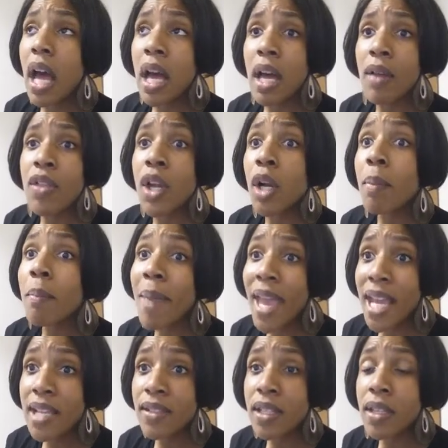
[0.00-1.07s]
Uh, they're
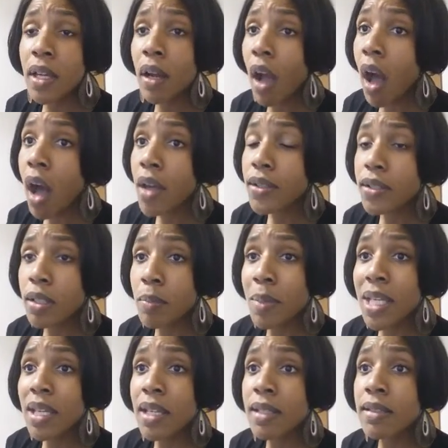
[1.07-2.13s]
amazing. They're awesome
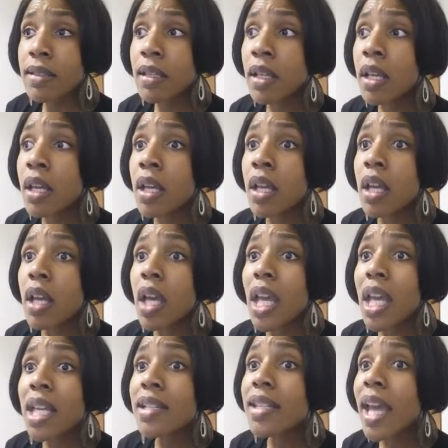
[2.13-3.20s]
because
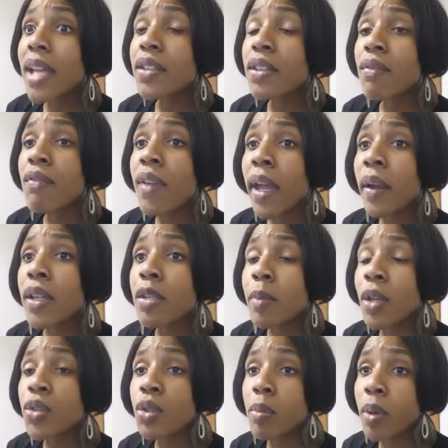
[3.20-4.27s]
it takes a very
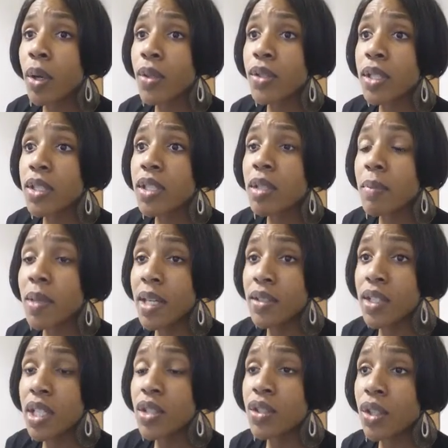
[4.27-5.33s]
special person to be a
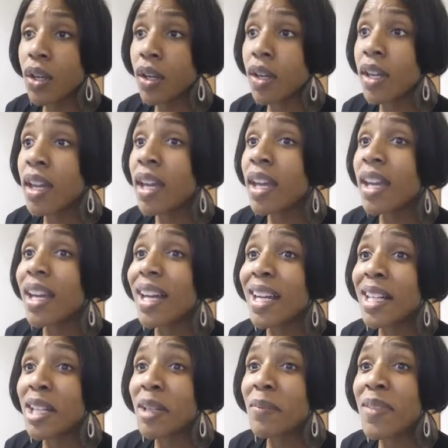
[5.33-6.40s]
teacher.
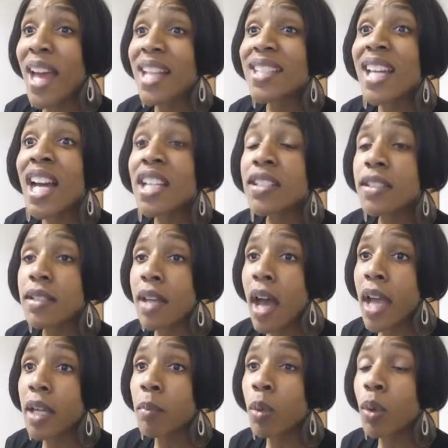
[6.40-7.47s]
Um, that's
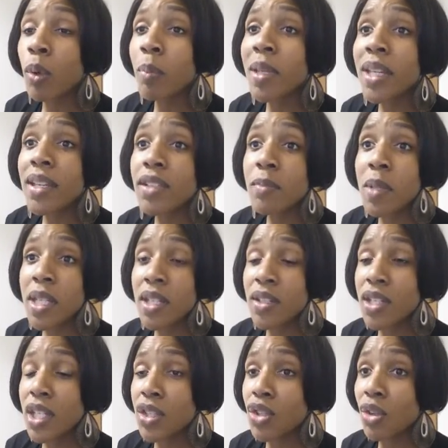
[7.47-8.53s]
undeniable because being
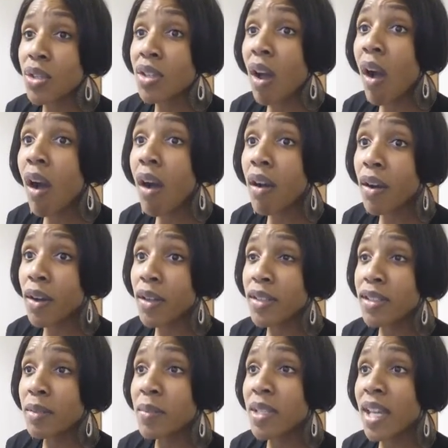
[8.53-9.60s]
a teacher is
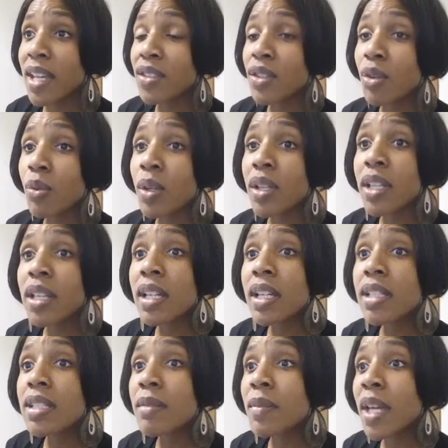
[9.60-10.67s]
hard. Some days are really
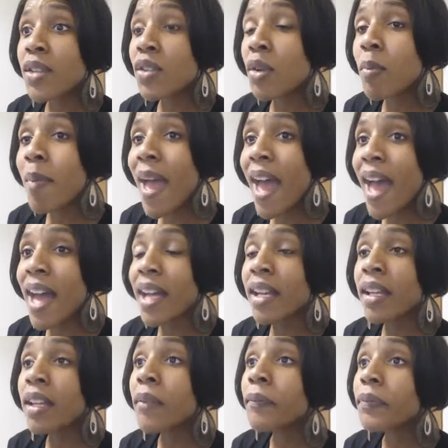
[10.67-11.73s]
good, some days are bad.